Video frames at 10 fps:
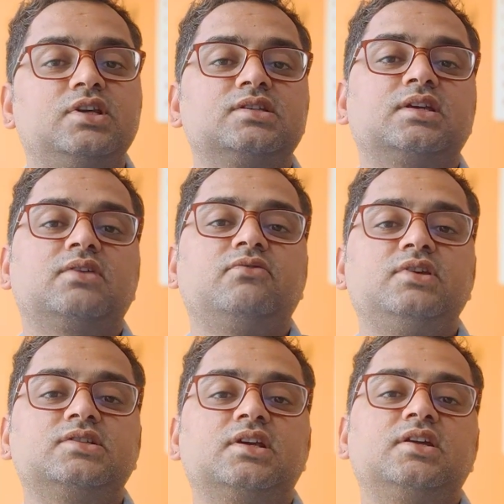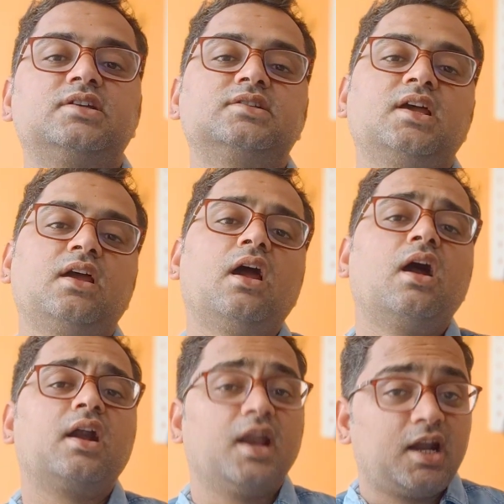we say it is a
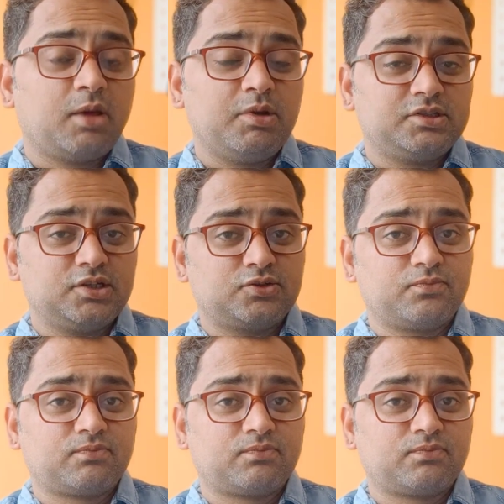database issue.